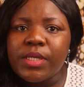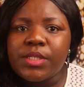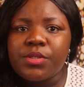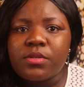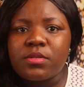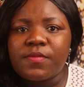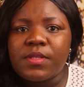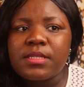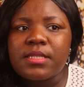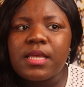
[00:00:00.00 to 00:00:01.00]
with the youth of
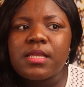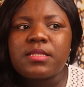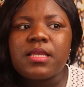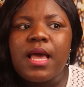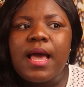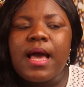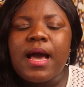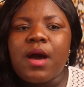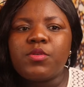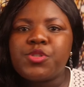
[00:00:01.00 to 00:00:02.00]
these days.
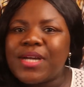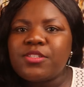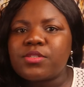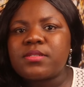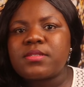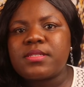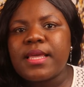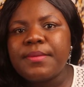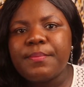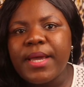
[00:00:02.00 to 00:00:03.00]
You can't just
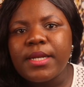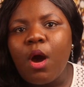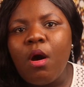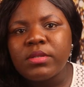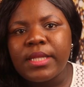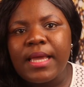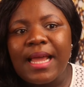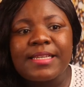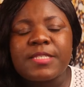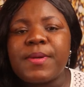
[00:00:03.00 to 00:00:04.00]
stay in bed all day
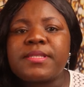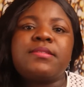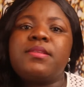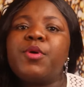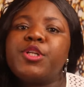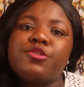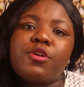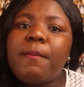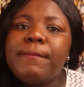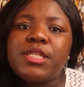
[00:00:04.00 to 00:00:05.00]
and expect the money to
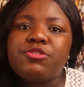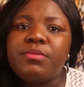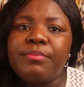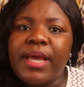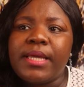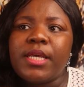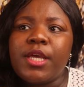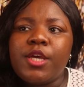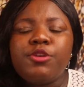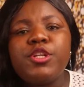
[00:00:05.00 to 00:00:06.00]
come meet you in bed.
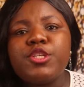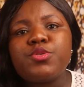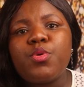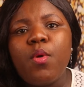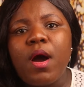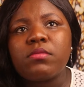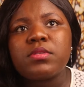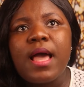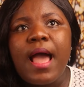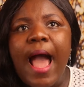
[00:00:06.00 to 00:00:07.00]
You need to go
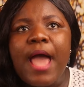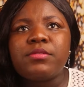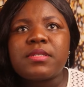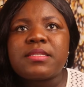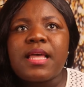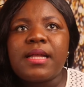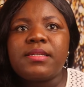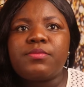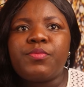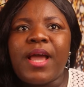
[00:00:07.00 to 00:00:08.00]
out. I
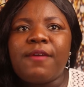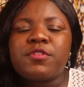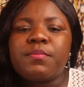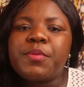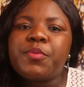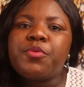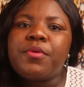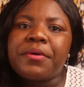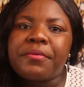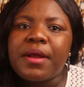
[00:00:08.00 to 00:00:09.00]
understand we have some people who
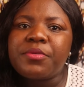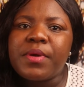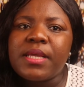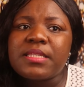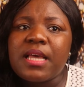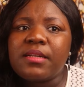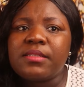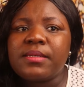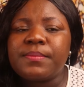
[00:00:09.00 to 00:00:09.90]
are graduates and